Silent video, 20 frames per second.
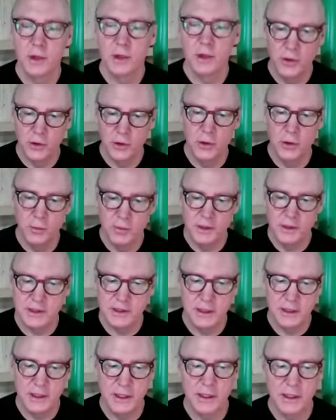I know you're
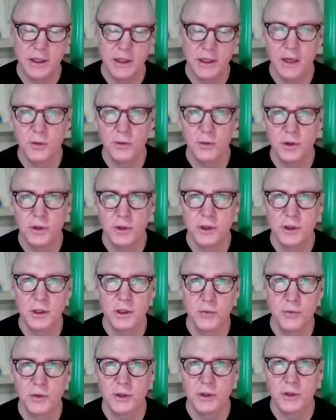busy, and I really
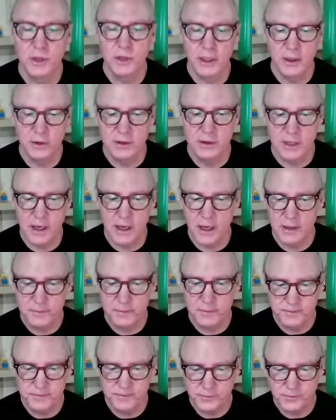appreciate your
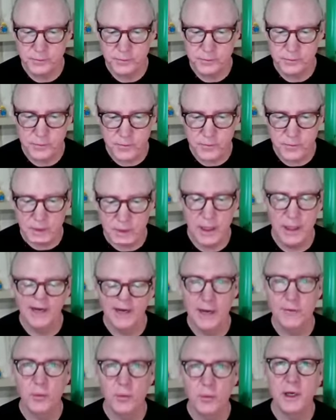time. And
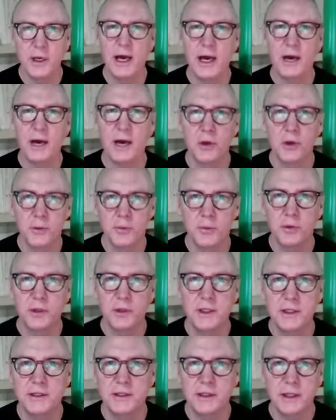everybody out there,
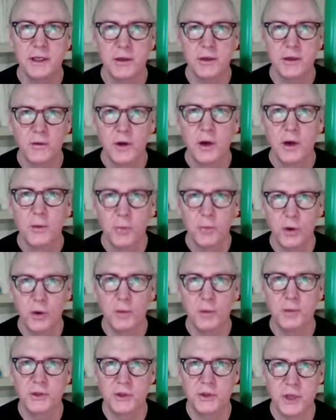please give Pull
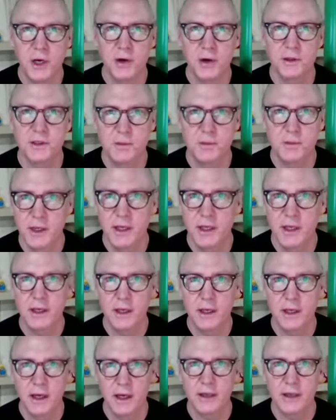Up a Chair a
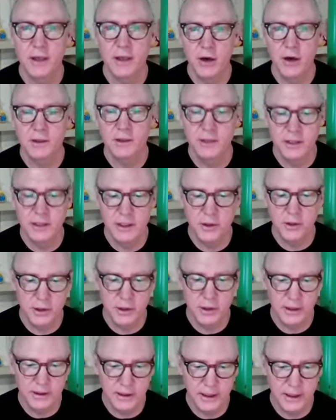spin. I guarantee you're going
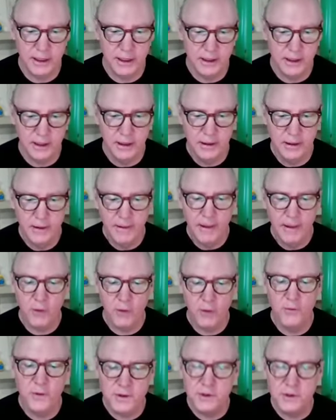to dig it. Are
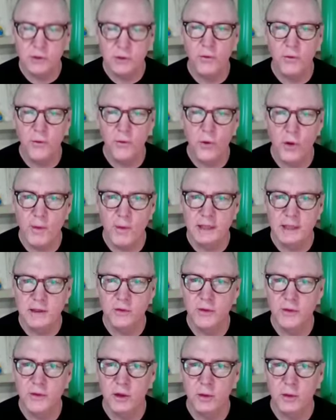physical formats
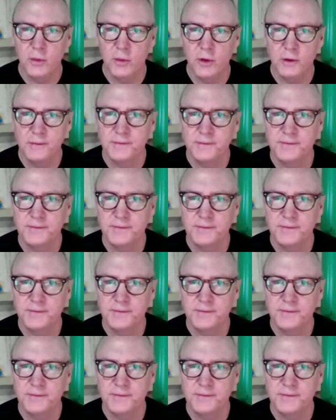available?